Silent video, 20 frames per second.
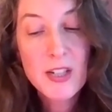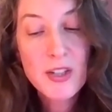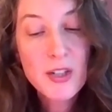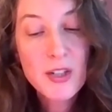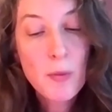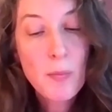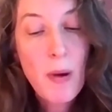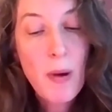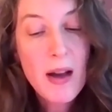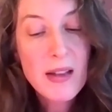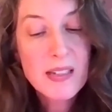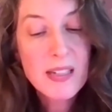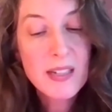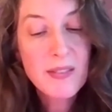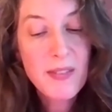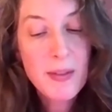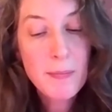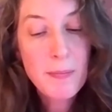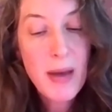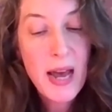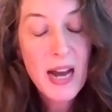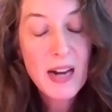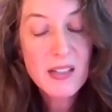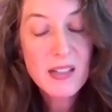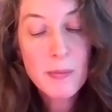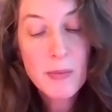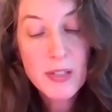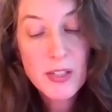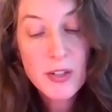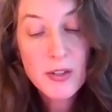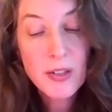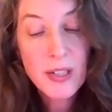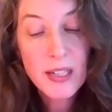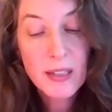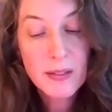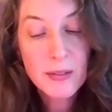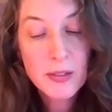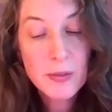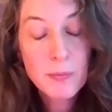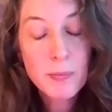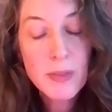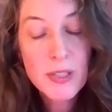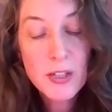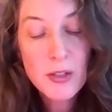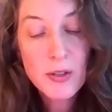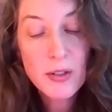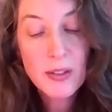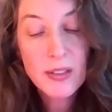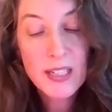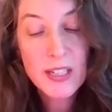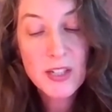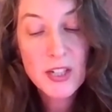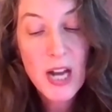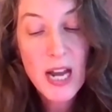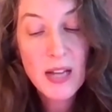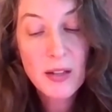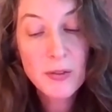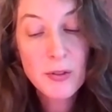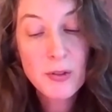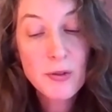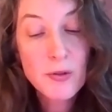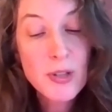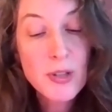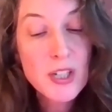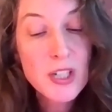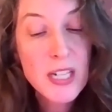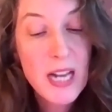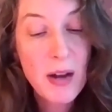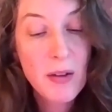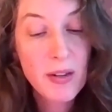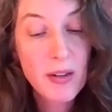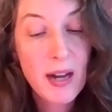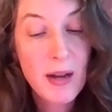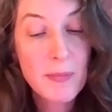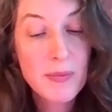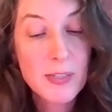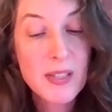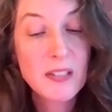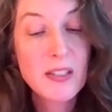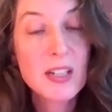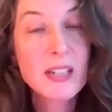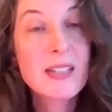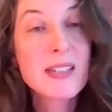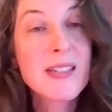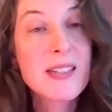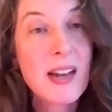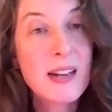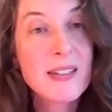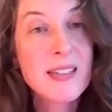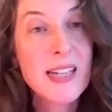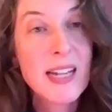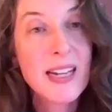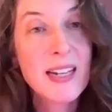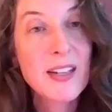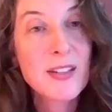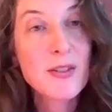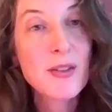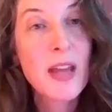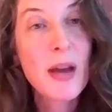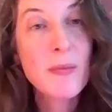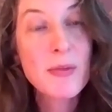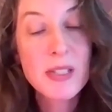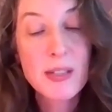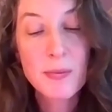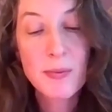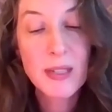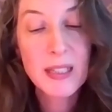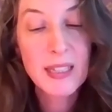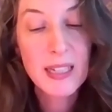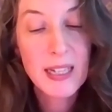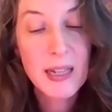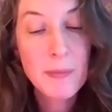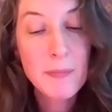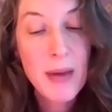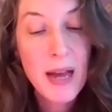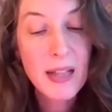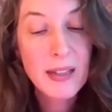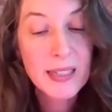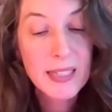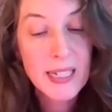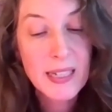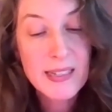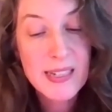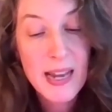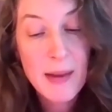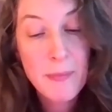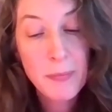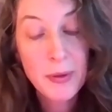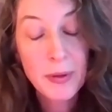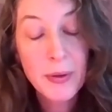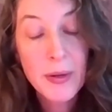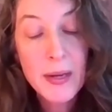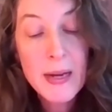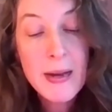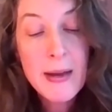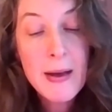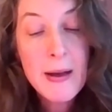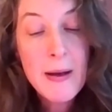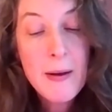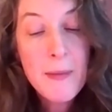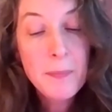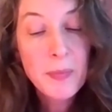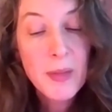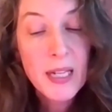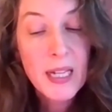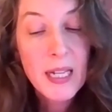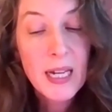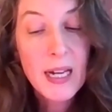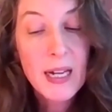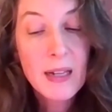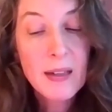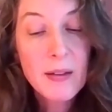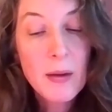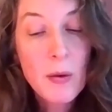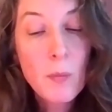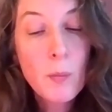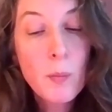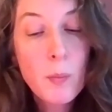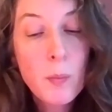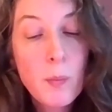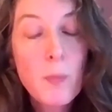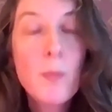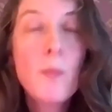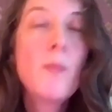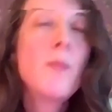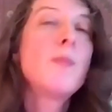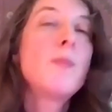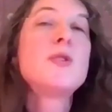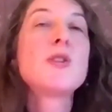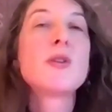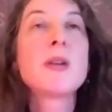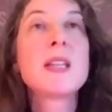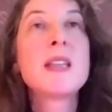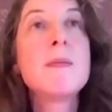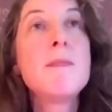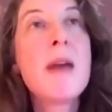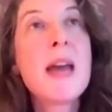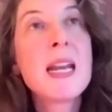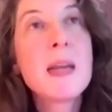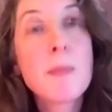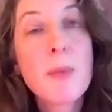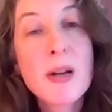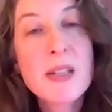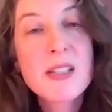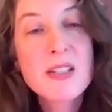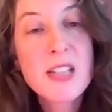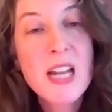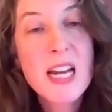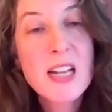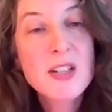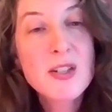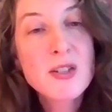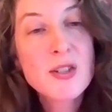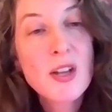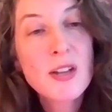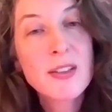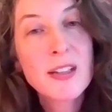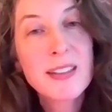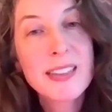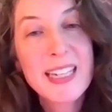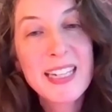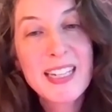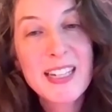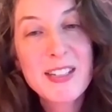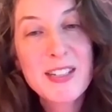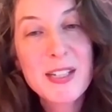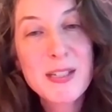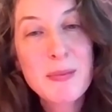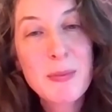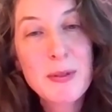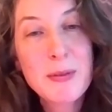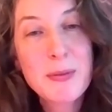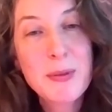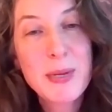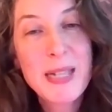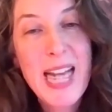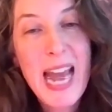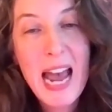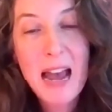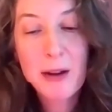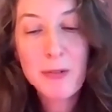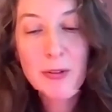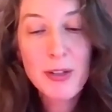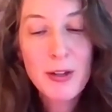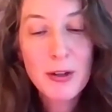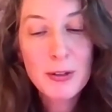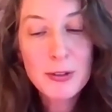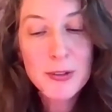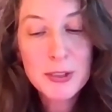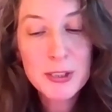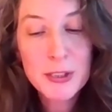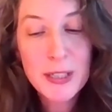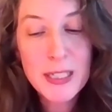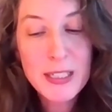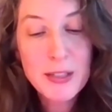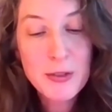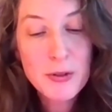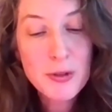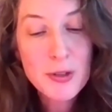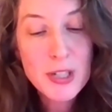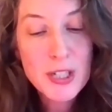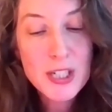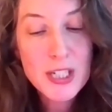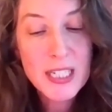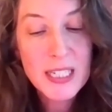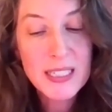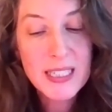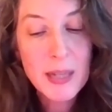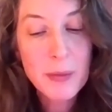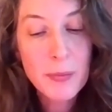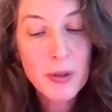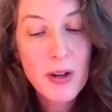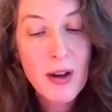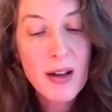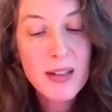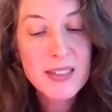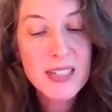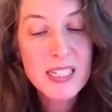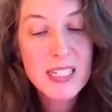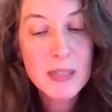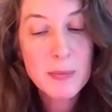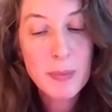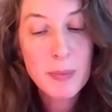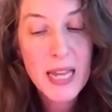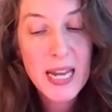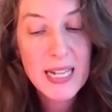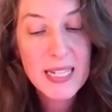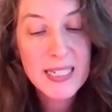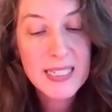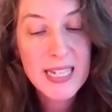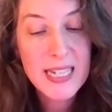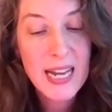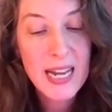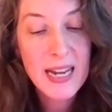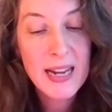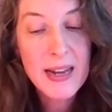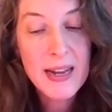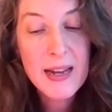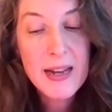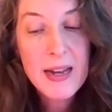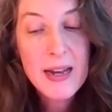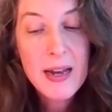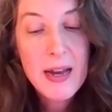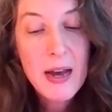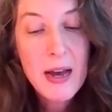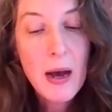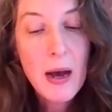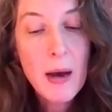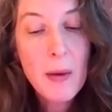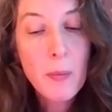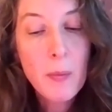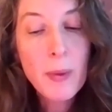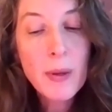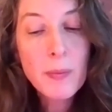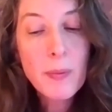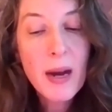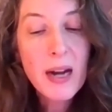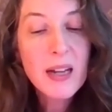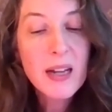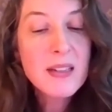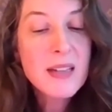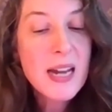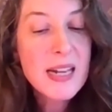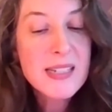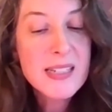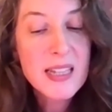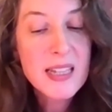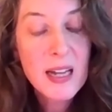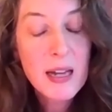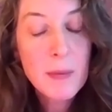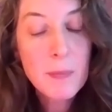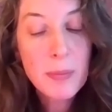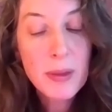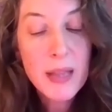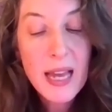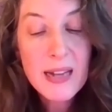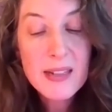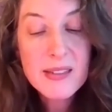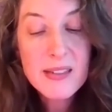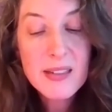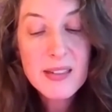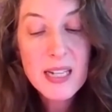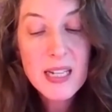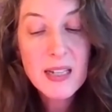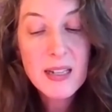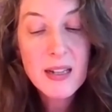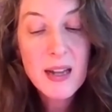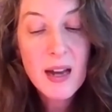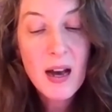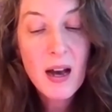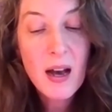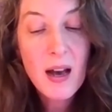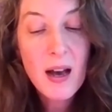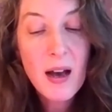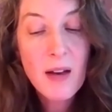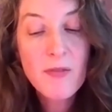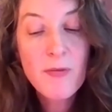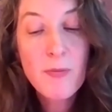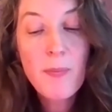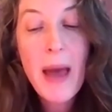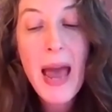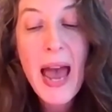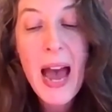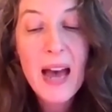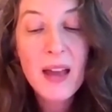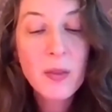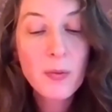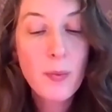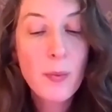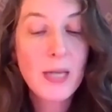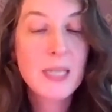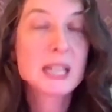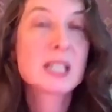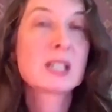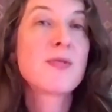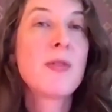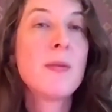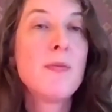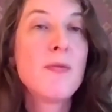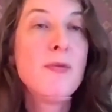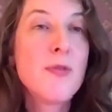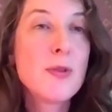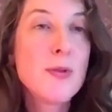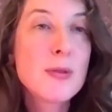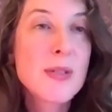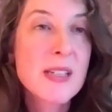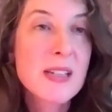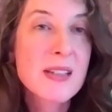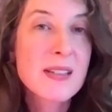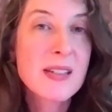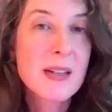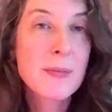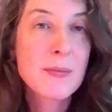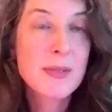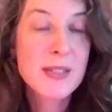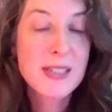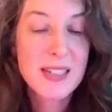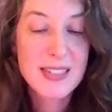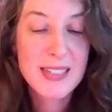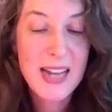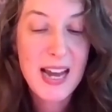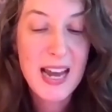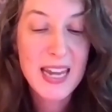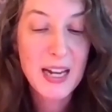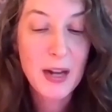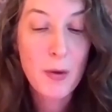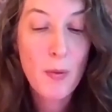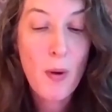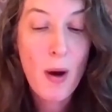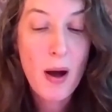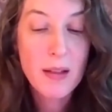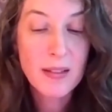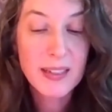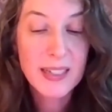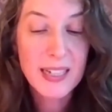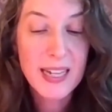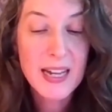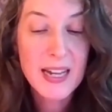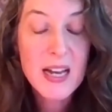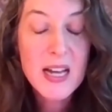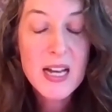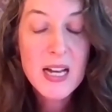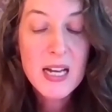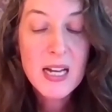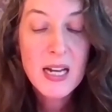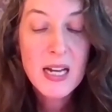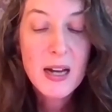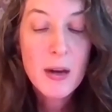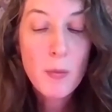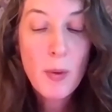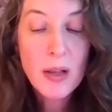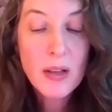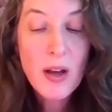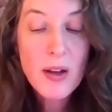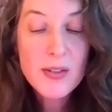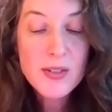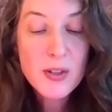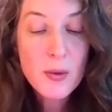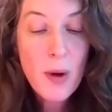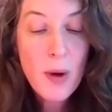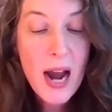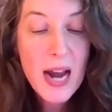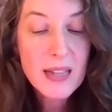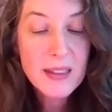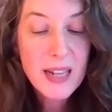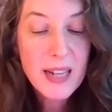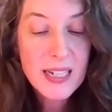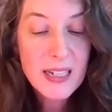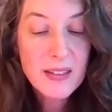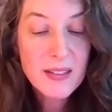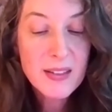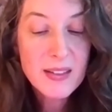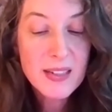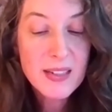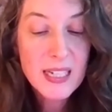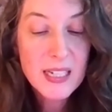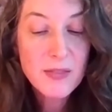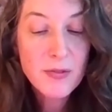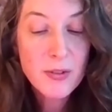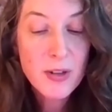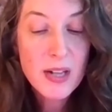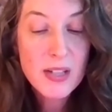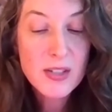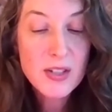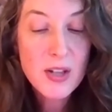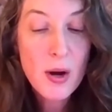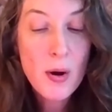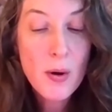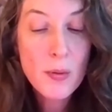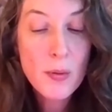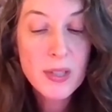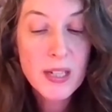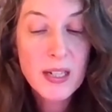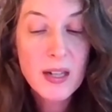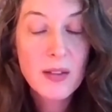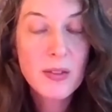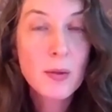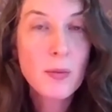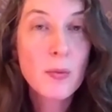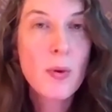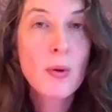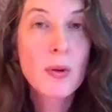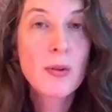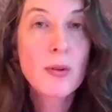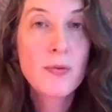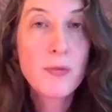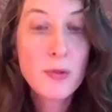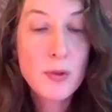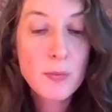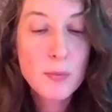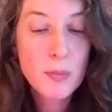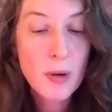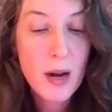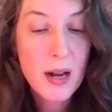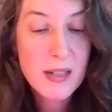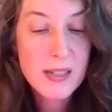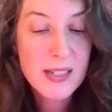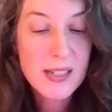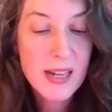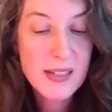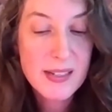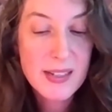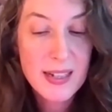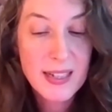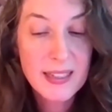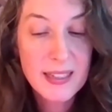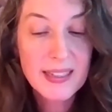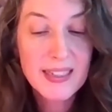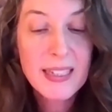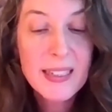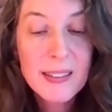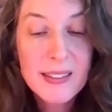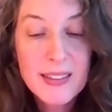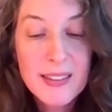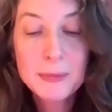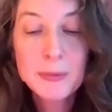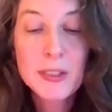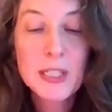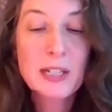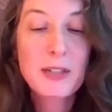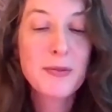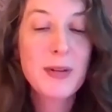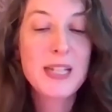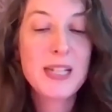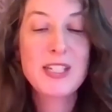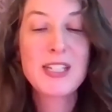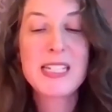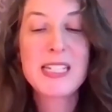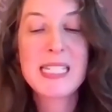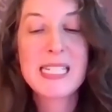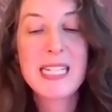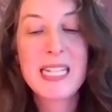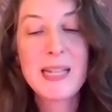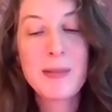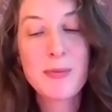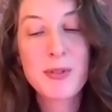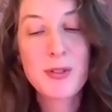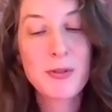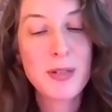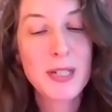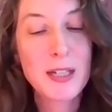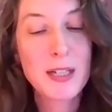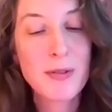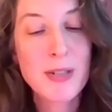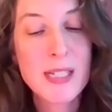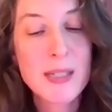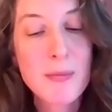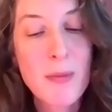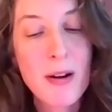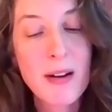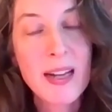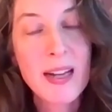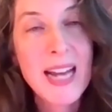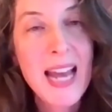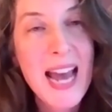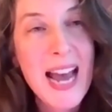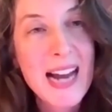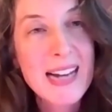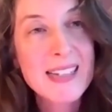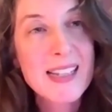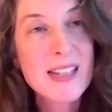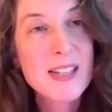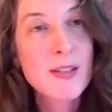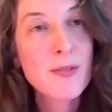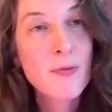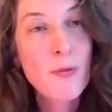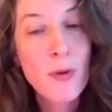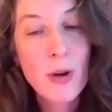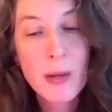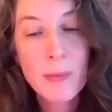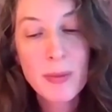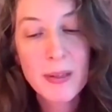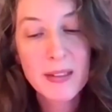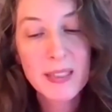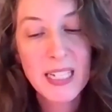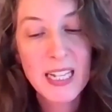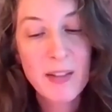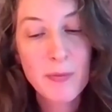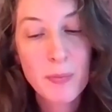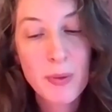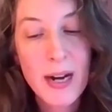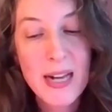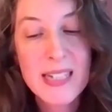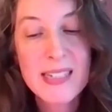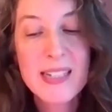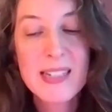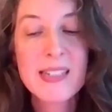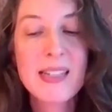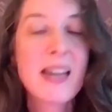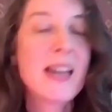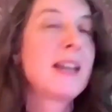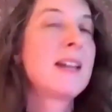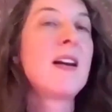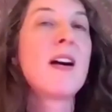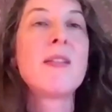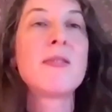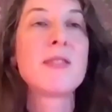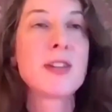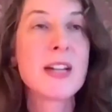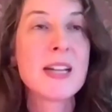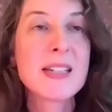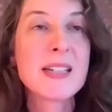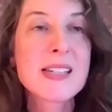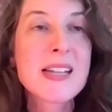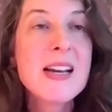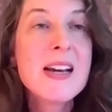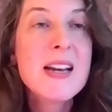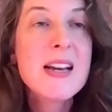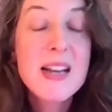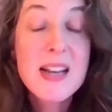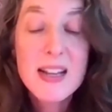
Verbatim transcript: to show positive impacts on maternal, maternal and child nutrition outcomes, such as stunting. So that was a really compelling example. Uh, during the many presentations on the linkages between agriculture and nutrition that were on display today, uh, we recognize the complexity of pathways from food systems to diet quality while also highlighting the need for us to hone in on the role of food processing, income generation schemes to increase market access, affordability of prices, and governance